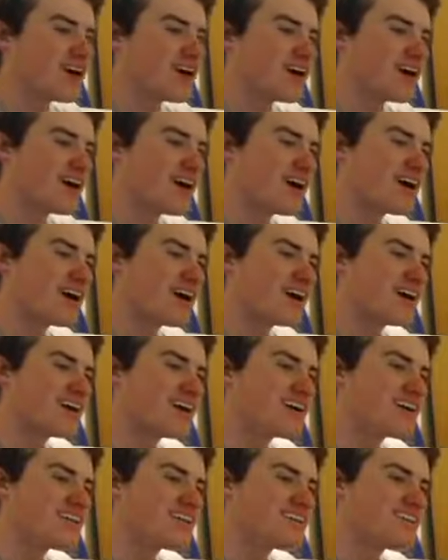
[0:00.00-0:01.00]

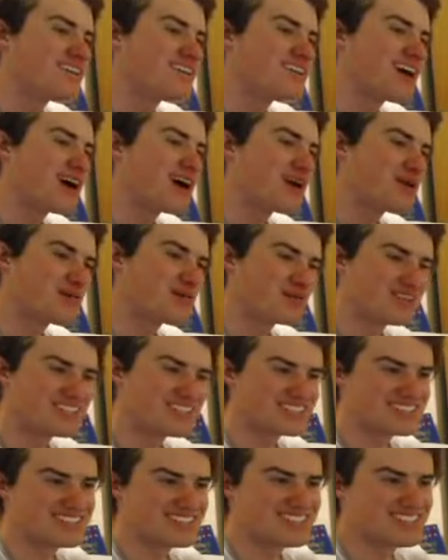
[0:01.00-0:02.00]
I don't want
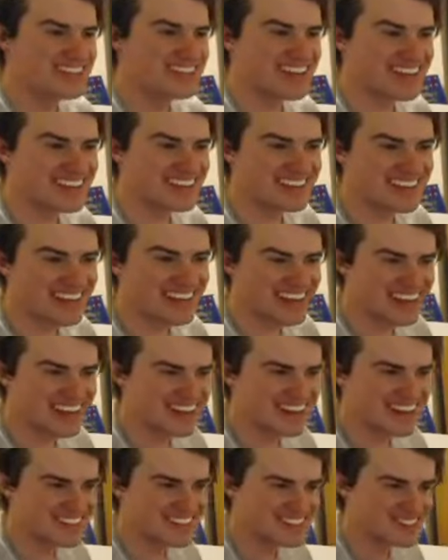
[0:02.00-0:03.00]
to say that
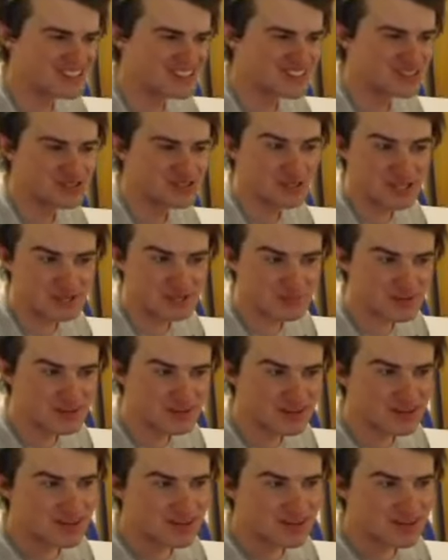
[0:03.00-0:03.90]
on stream.